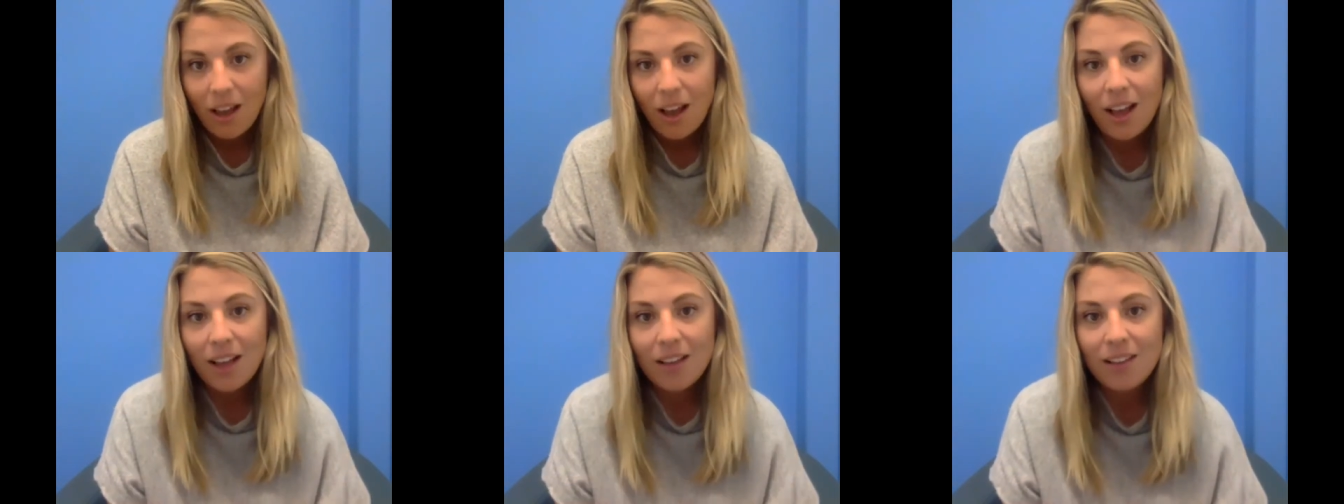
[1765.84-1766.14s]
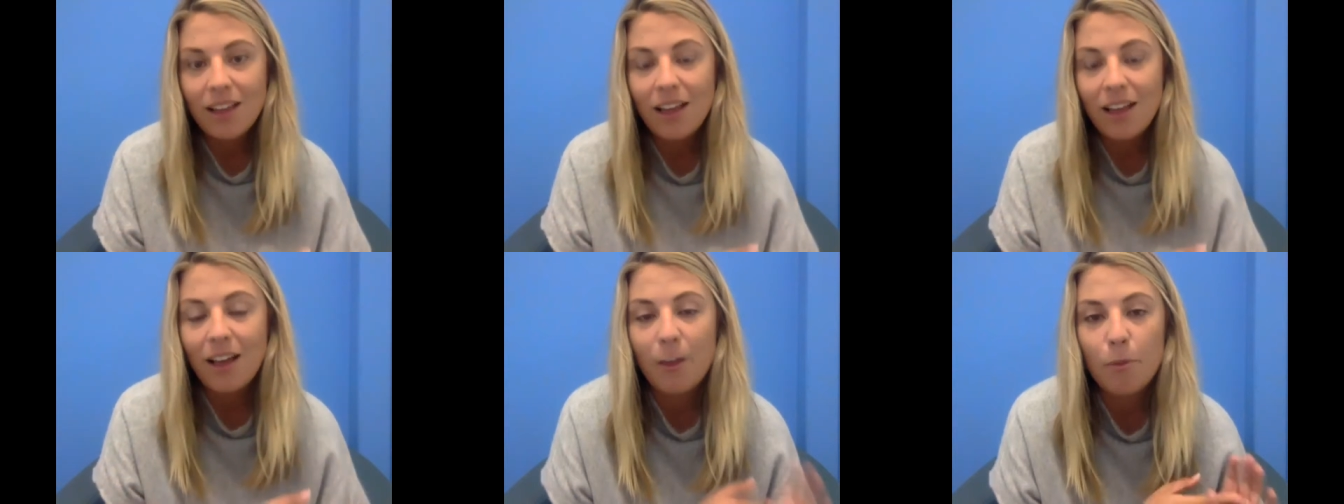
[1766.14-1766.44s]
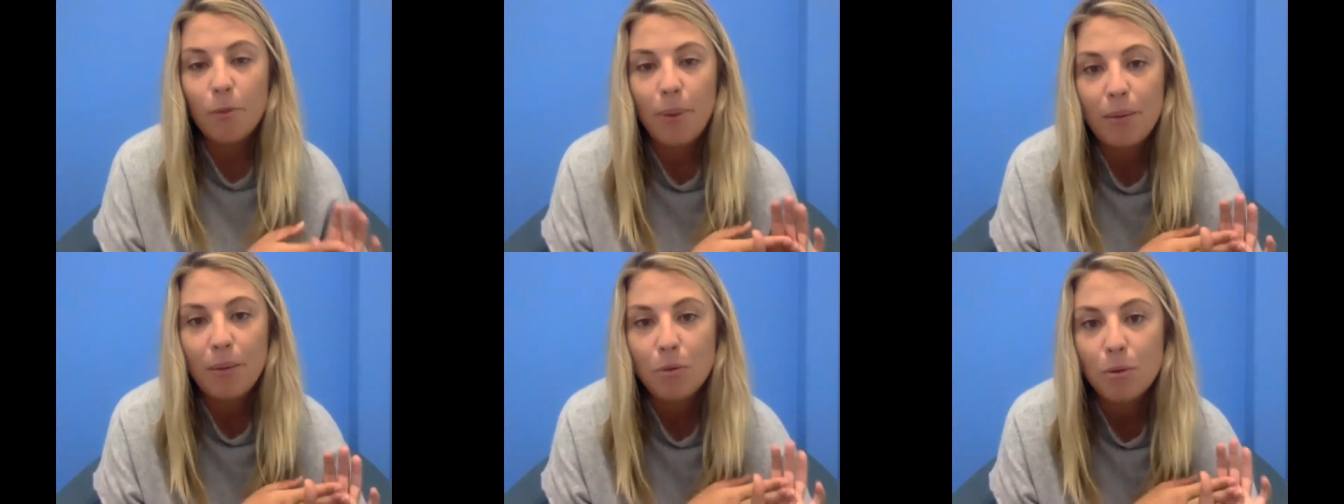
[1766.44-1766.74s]
I let other
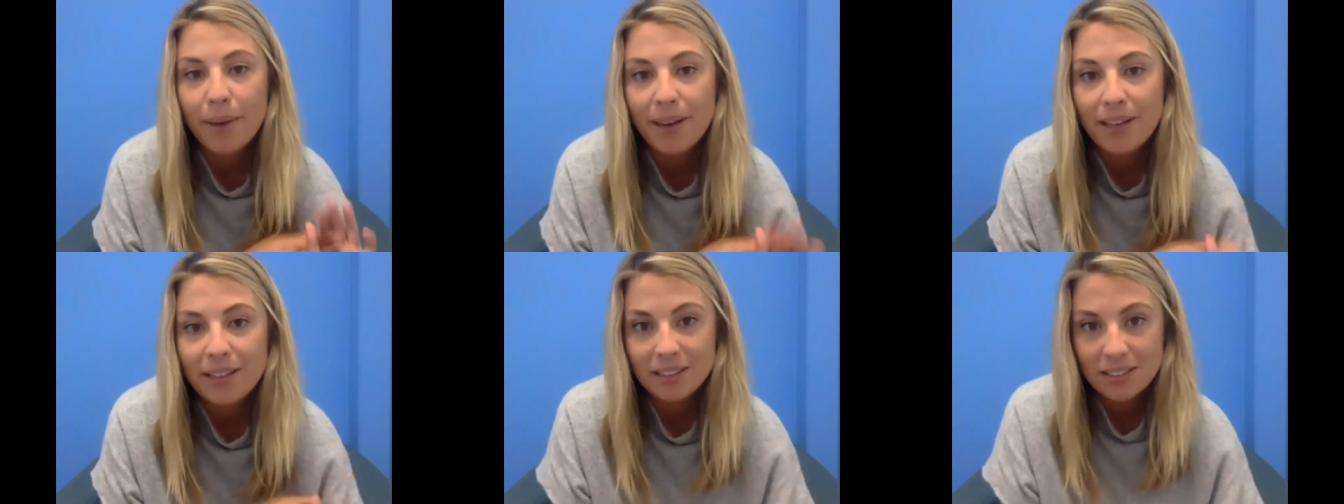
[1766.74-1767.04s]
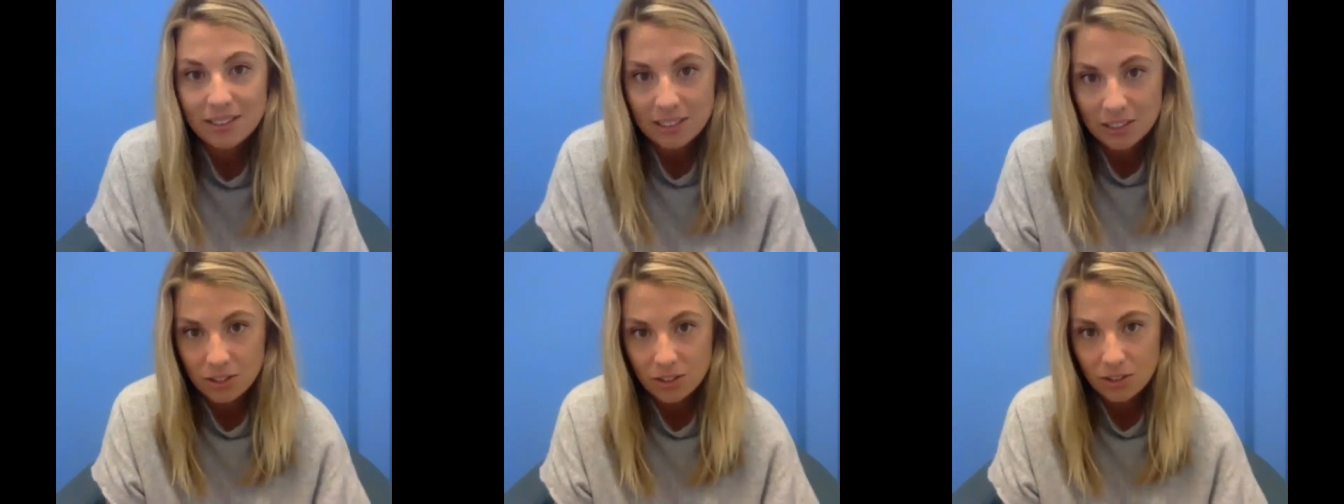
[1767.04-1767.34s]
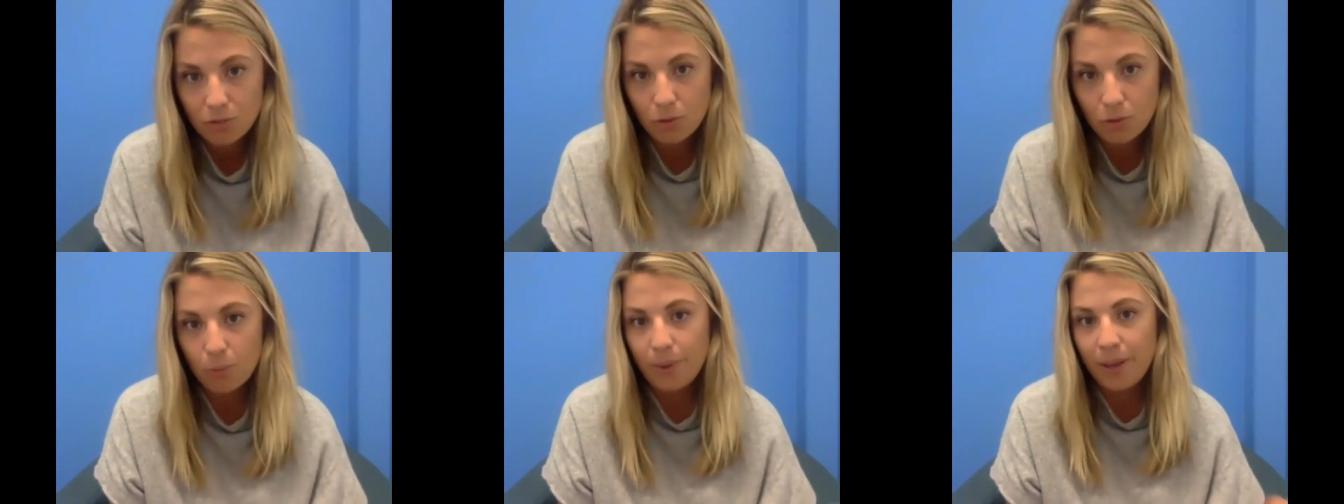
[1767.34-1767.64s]
people make
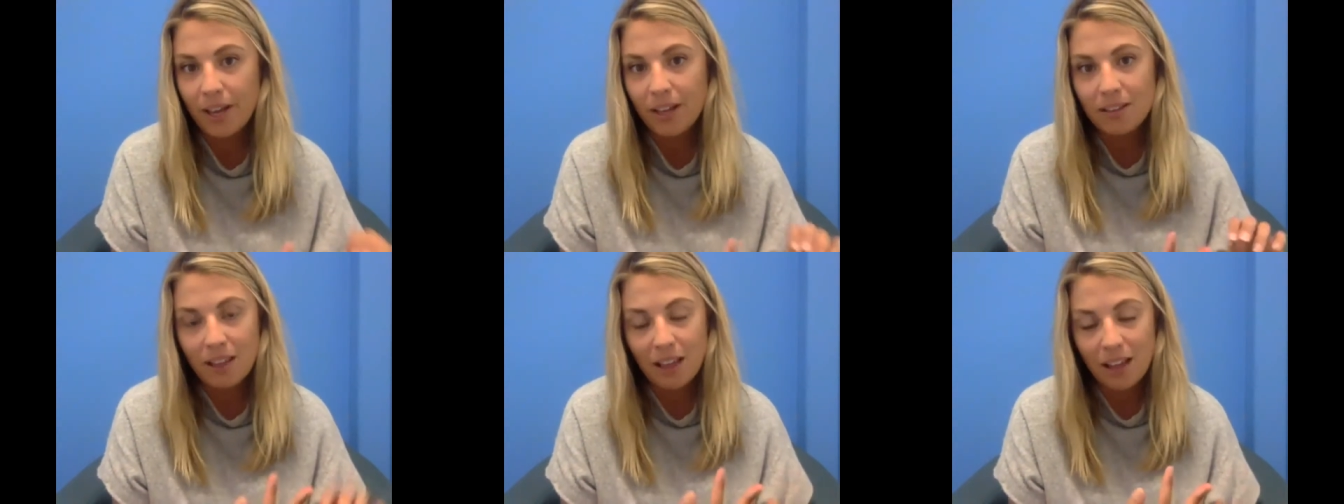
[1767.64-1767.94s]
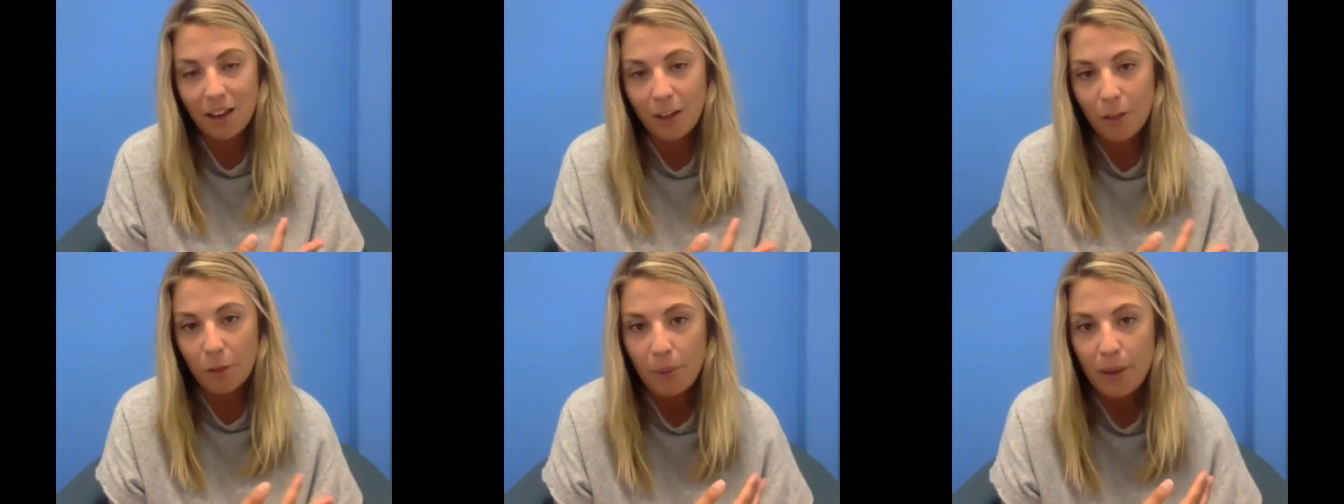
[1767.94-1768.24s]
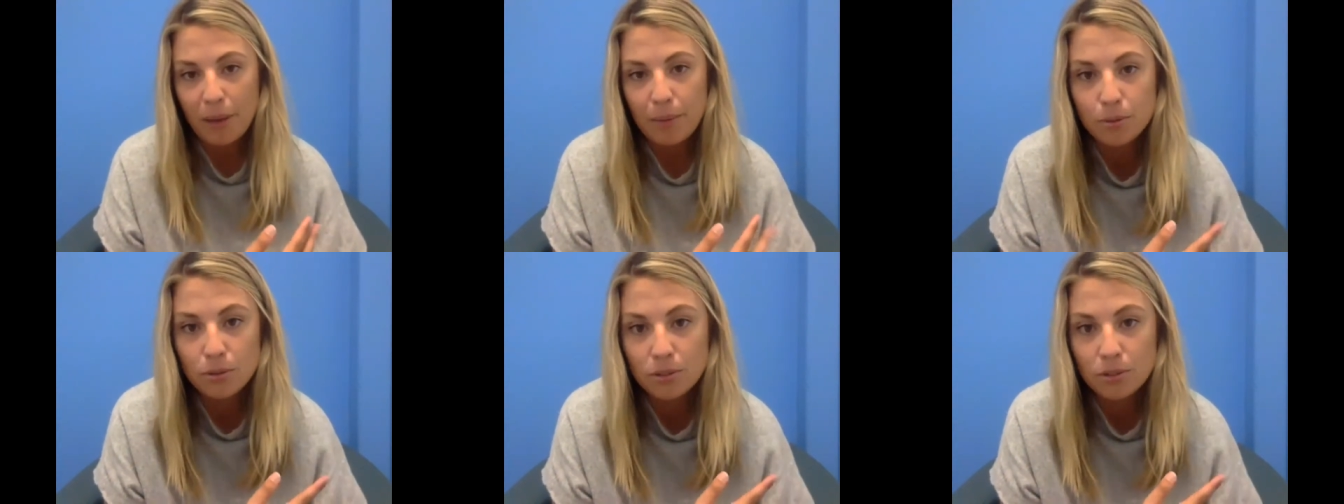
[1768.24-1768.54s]
decisions for me. I let other
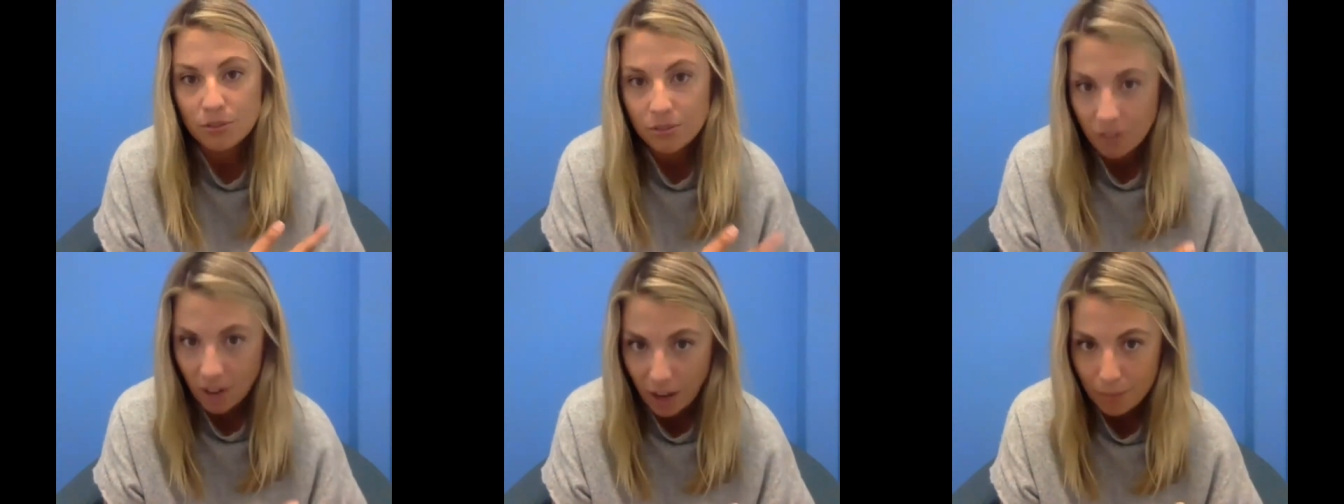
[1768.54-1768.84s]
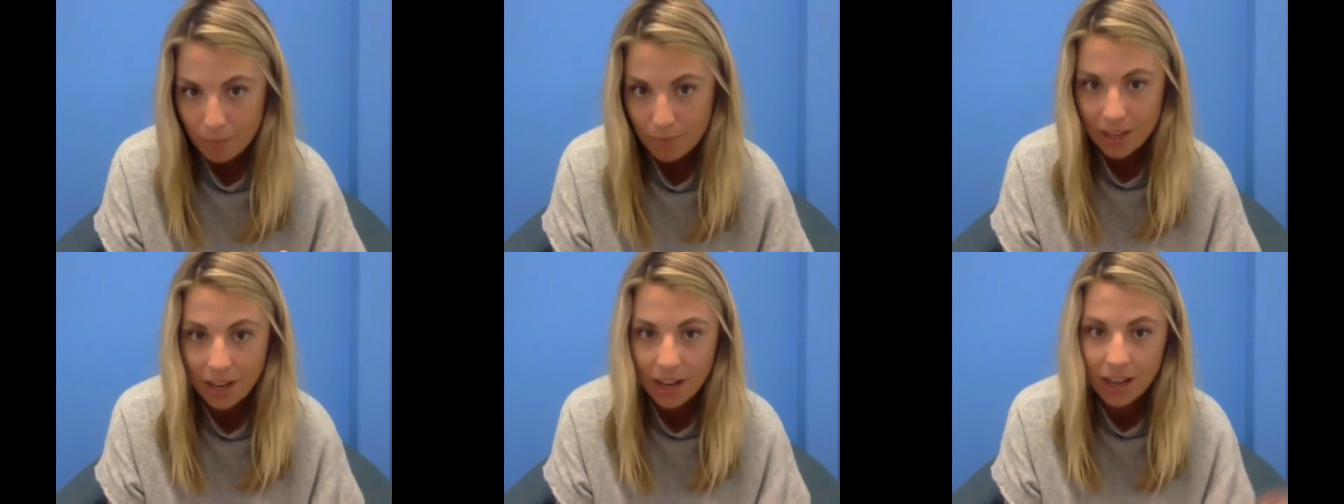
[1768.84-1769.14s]
people define me.